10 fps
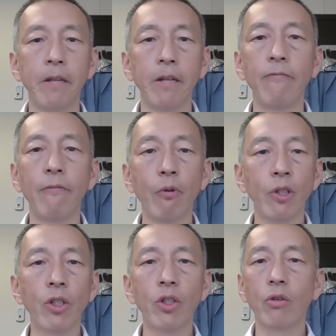It
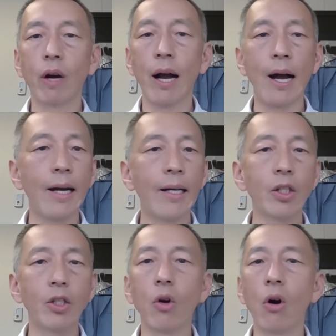forces your
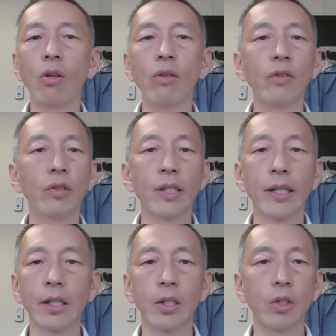eyes and all of your
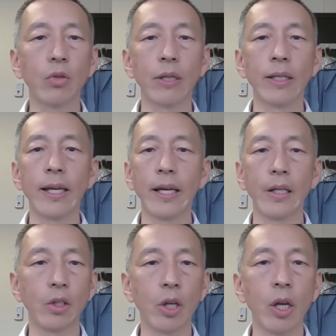senses to
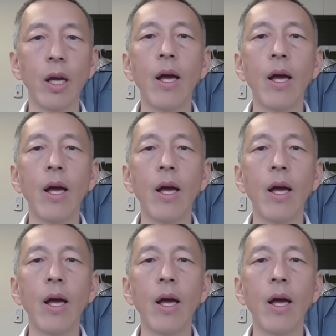engage,